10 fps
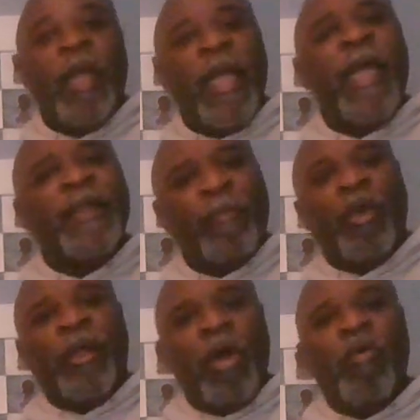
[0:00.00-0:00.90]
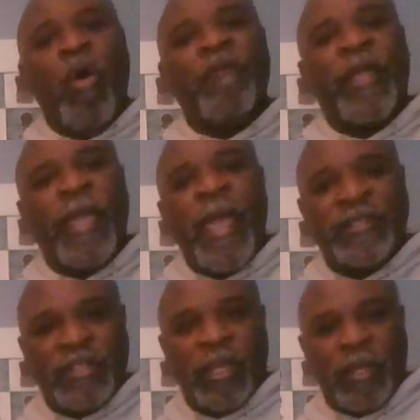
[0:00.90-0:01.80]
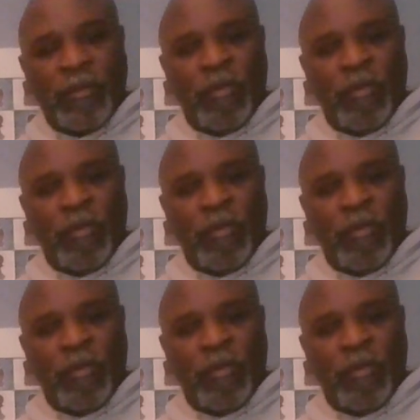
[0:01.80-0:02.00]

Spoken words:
And I'm going to go over castling